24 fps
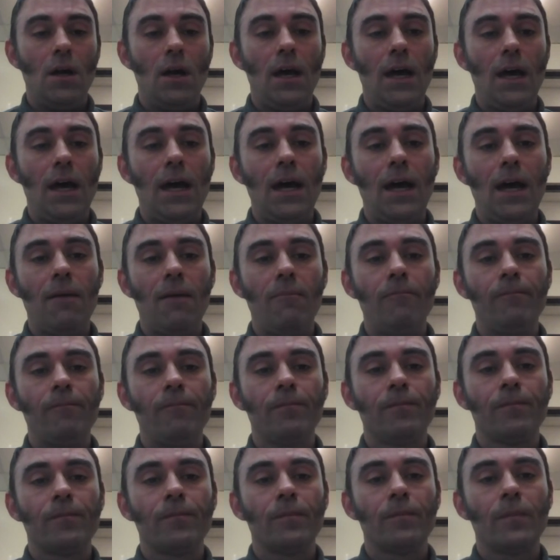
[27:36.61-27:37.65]

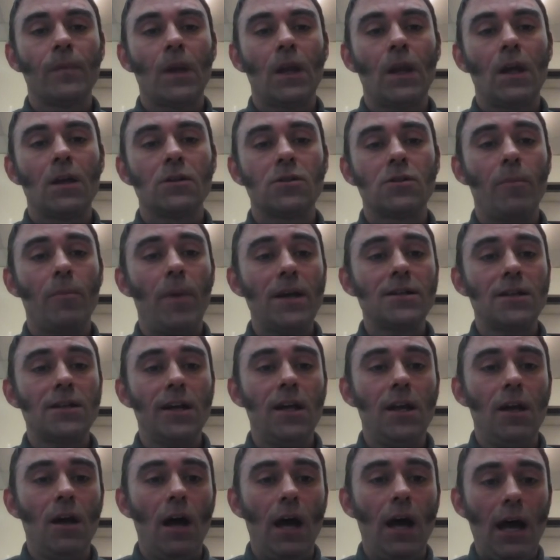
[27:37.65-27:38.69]
um, so
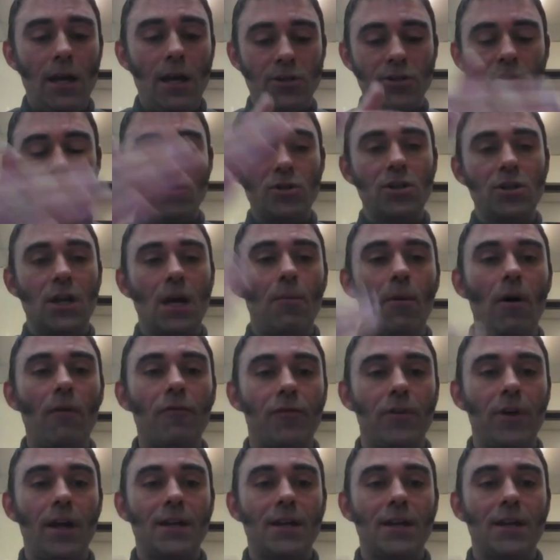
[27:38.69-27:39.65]
basically, uh, as soon as you come off the